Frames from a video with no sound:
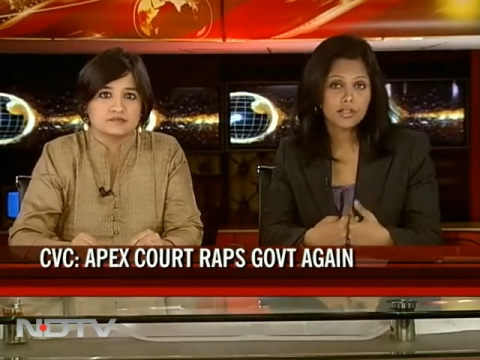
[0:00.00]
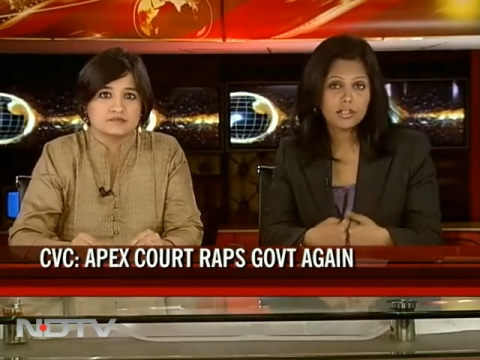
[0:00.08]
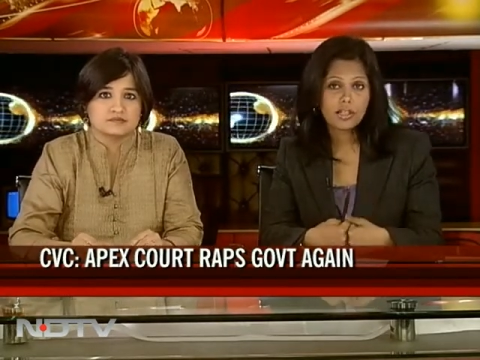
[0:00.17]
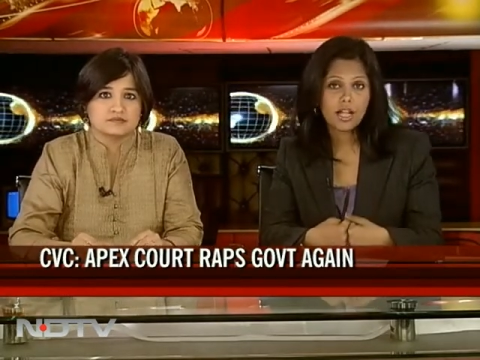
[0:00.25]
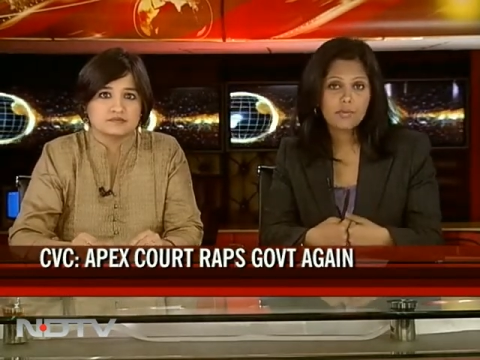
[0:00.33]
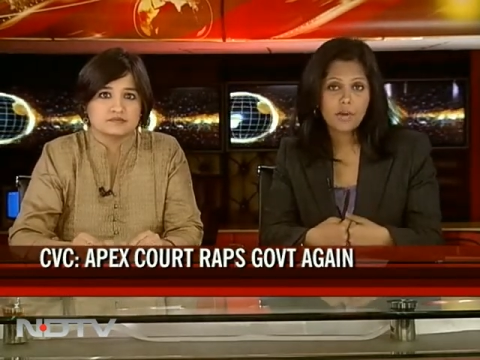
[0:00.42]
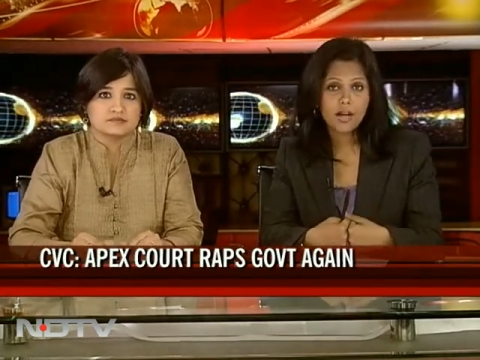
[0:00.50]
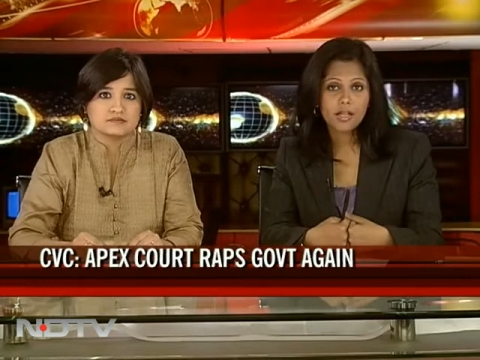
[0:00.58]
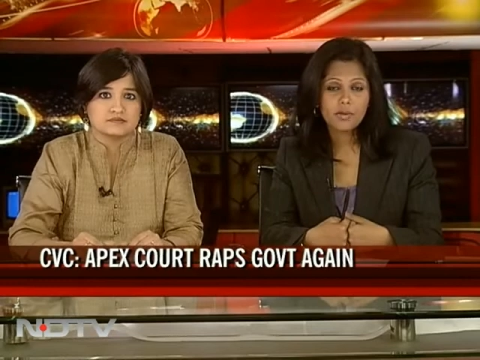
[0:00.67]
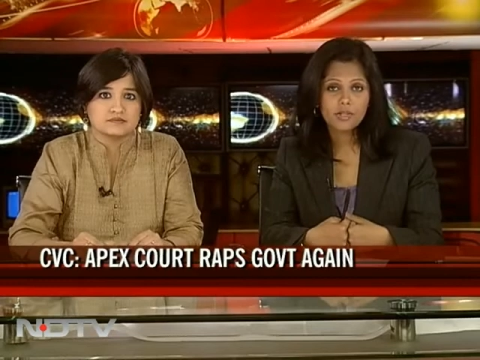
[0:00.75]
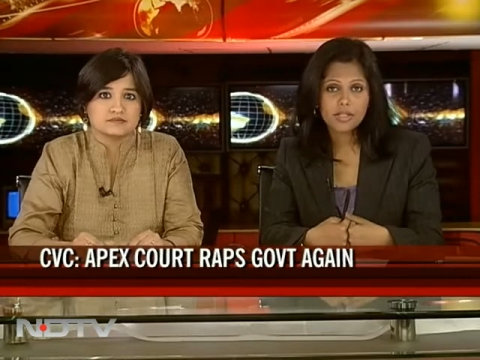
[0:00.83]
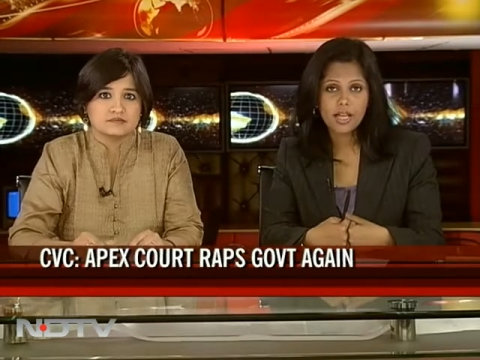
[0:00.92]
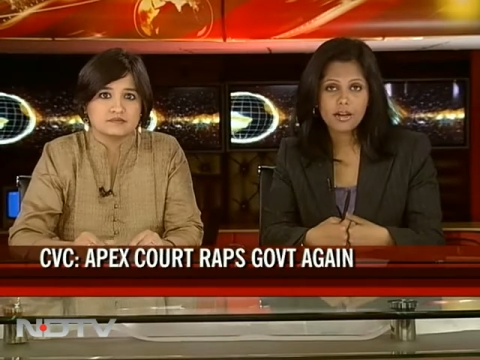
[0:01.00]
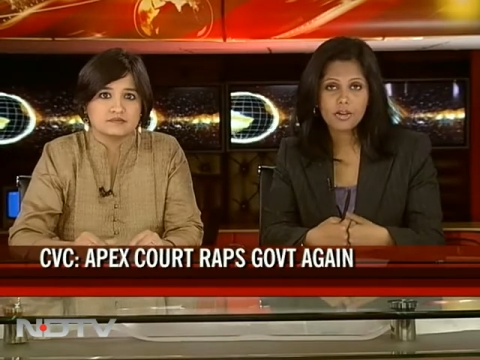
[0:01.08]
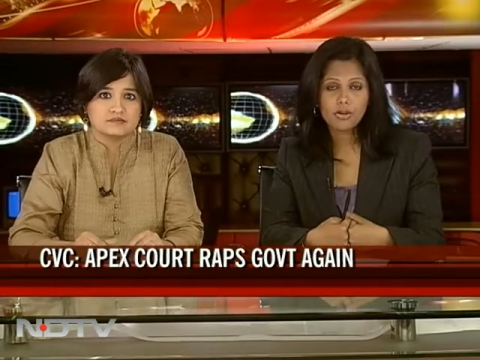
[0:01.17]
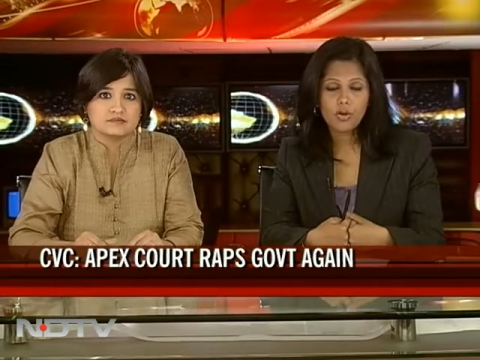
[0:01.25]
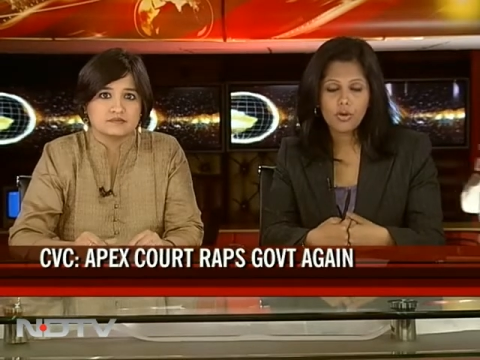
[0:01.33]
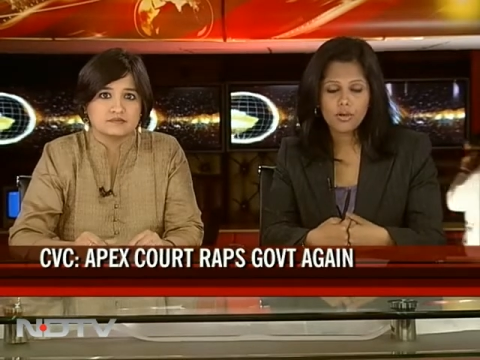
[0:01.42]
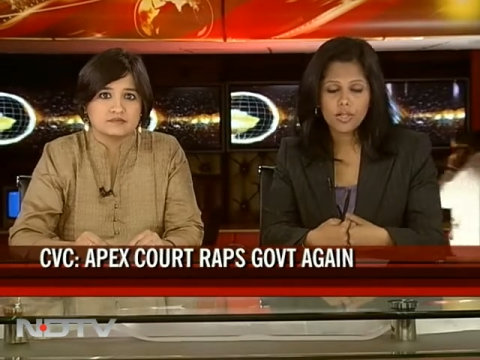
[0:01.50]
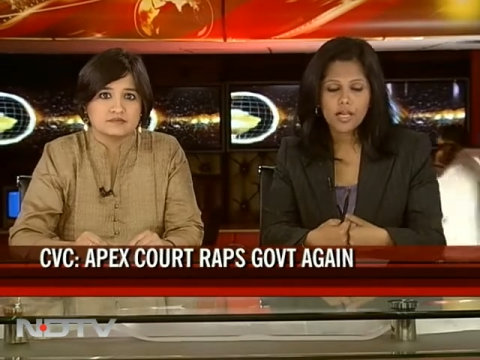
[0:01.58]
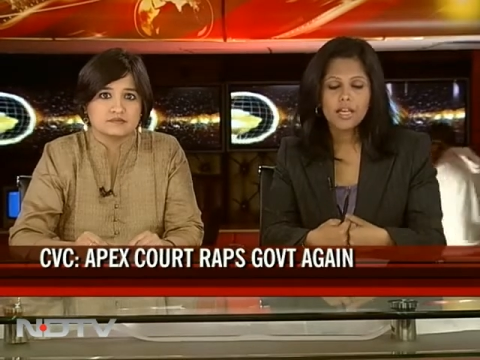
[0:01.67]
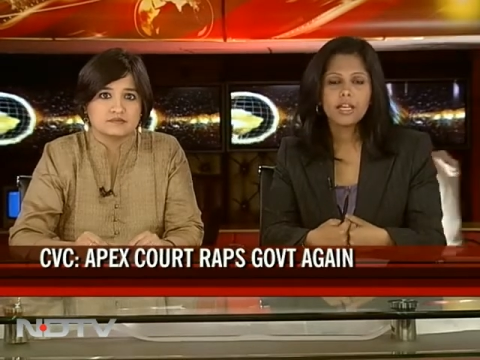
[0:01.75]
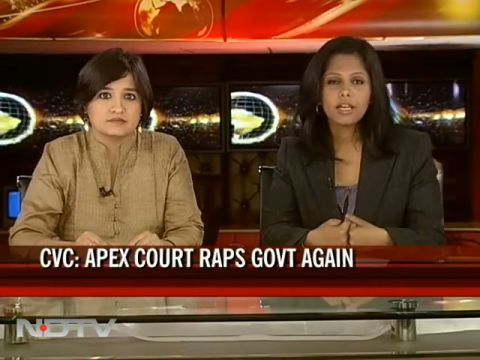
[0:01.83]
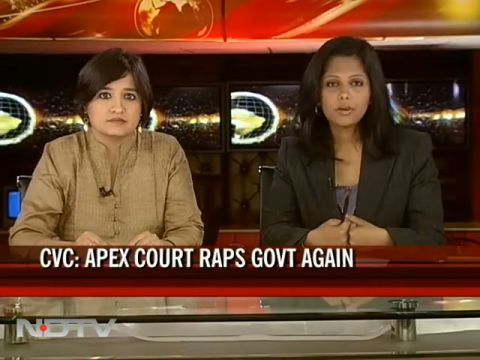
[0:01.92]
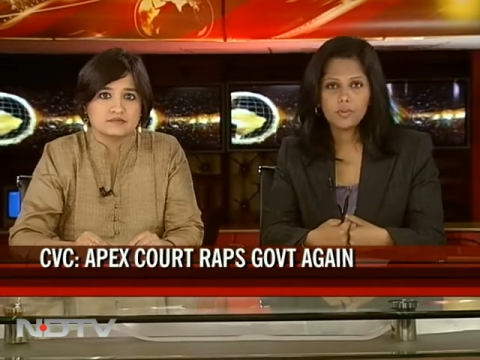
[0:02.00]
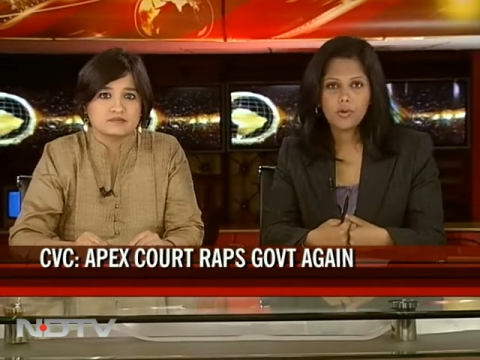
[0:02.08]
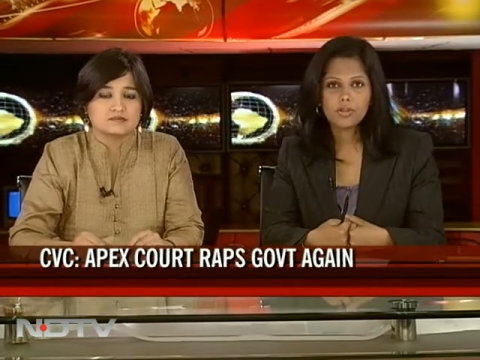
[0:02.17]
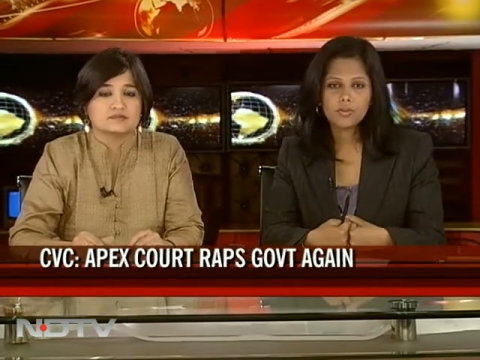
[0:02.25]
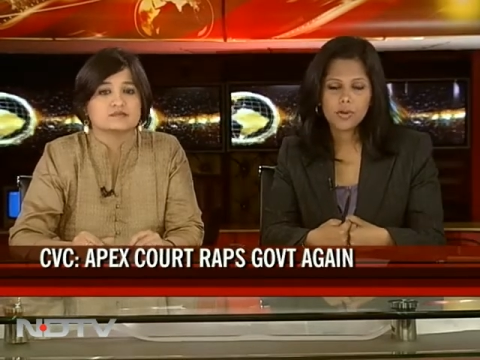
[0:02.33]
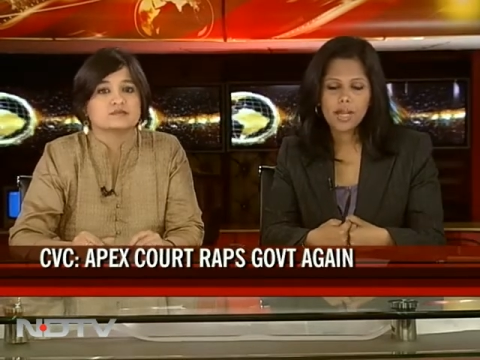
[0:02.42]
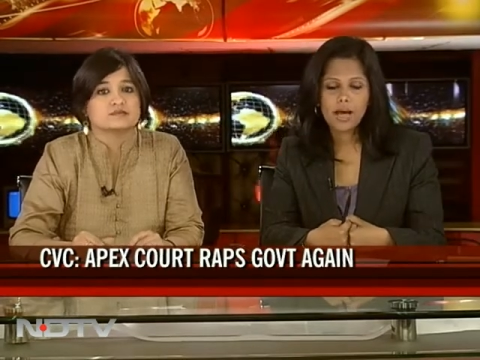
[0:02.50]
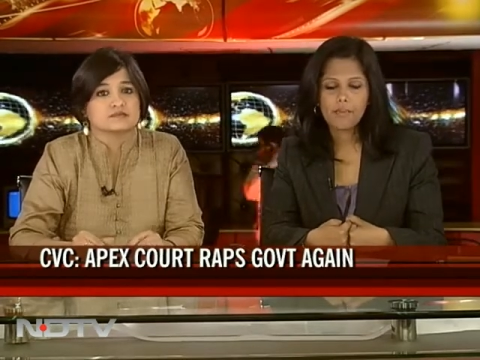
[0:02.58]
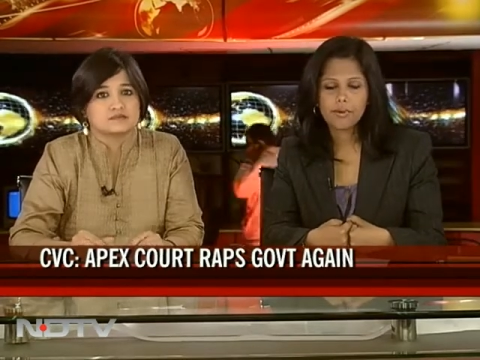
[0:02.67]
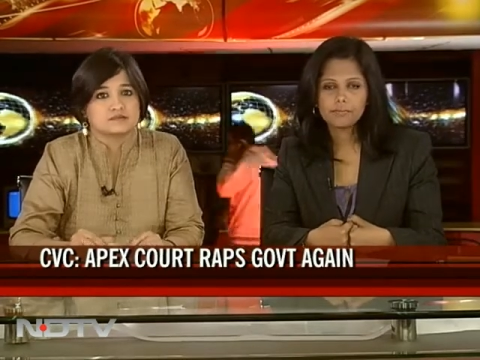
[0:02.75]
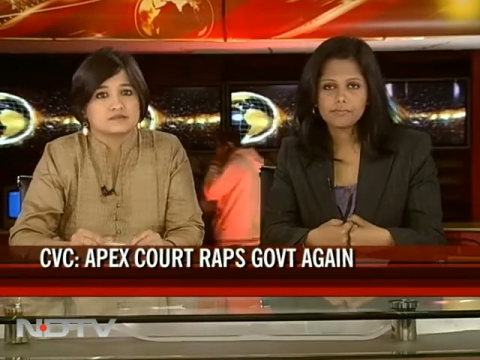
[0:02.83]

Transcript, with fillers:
Speaker 1: Siddharth Pandey was there in court. He reports what happened.